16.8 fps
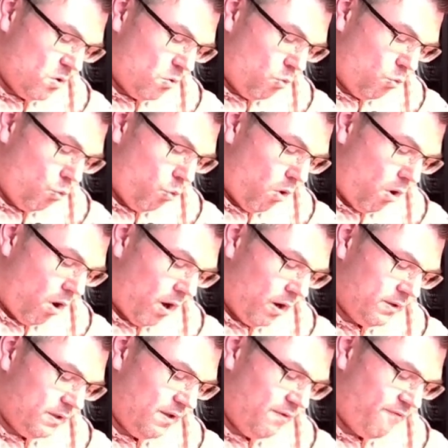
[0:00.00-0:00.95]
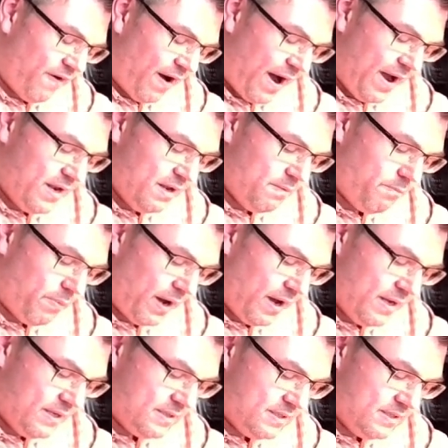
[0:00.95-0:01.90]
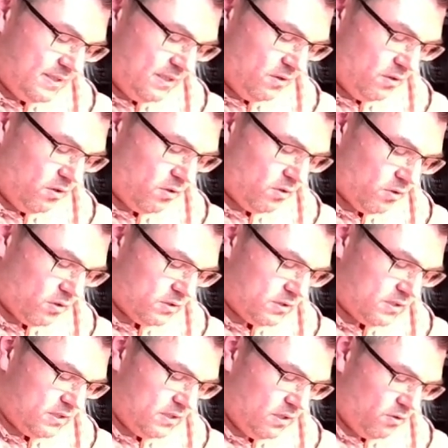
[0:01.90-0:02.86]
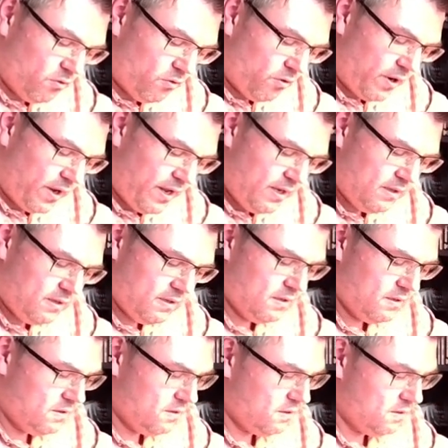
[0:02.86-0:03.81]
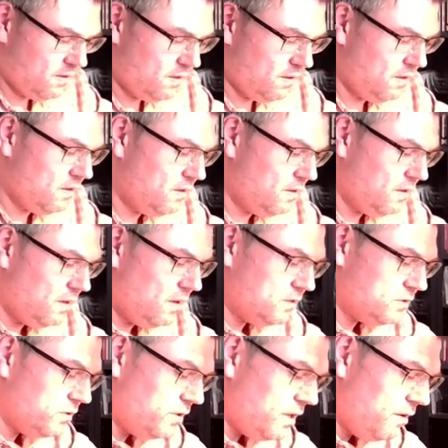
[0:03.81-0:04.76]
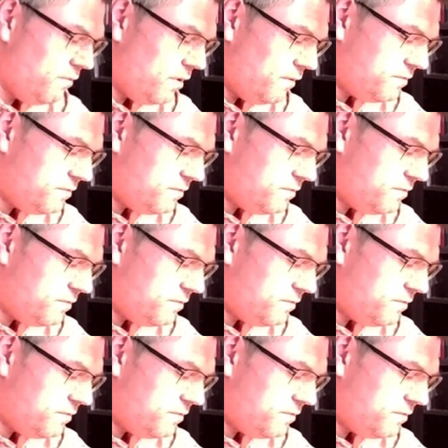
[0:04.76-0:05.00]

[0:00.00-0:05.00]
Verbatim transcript: 1 divided by 0.08. So here we have